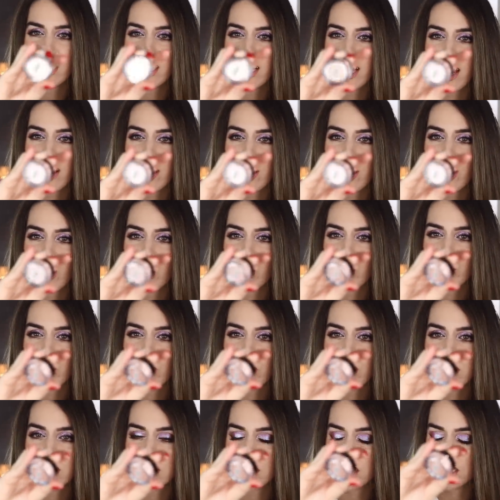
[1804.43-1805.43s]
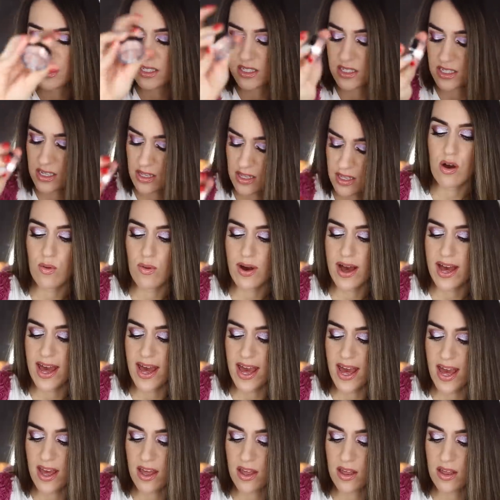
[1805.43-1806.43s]
Again, I hope you guys can see.
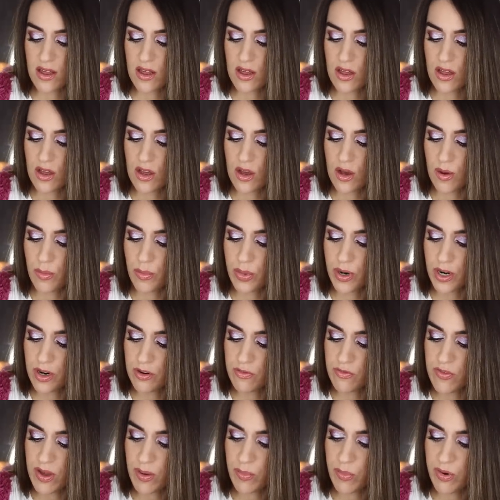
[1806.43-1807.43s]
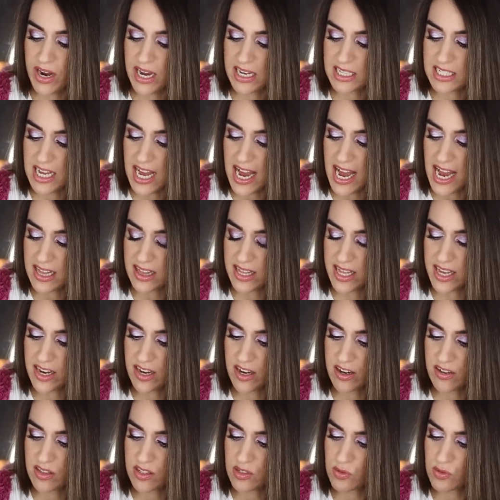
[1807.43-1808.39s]
AOA Perfect Press Highlighter.